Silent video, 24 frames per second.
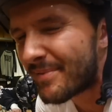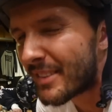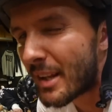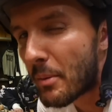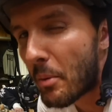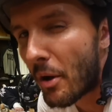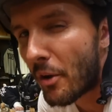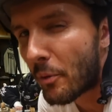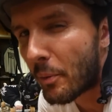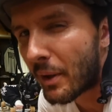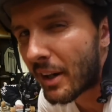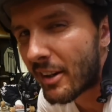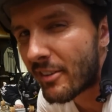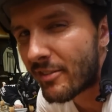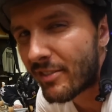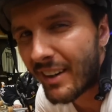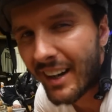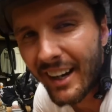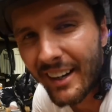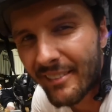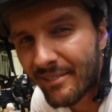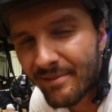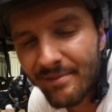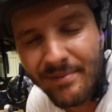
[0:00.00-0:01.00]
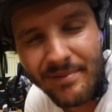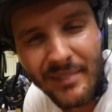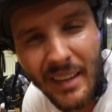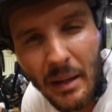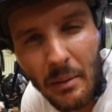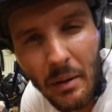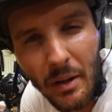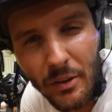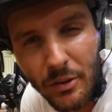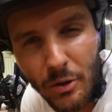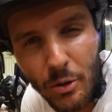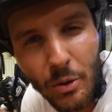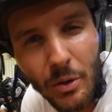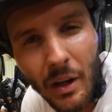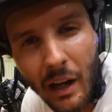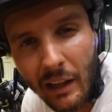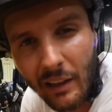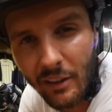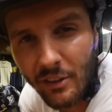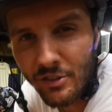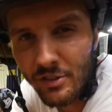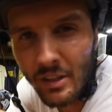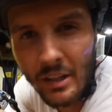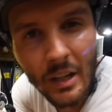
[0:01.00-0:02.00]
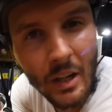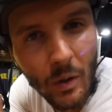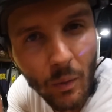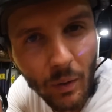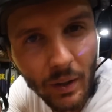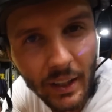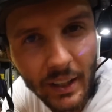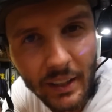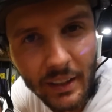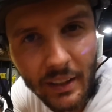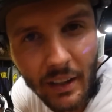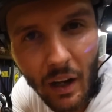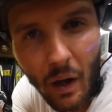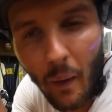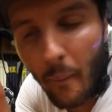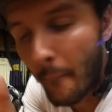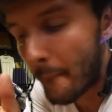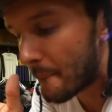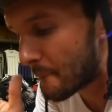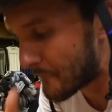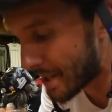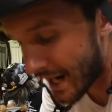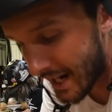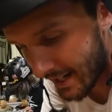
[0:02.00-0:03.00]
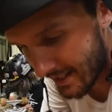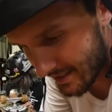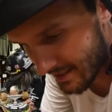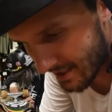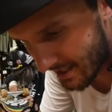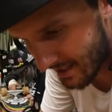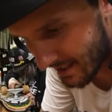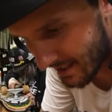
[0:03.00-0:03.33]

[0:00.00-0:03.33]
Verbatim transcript: They're both working fine, they're both cool colors. We're good to go. But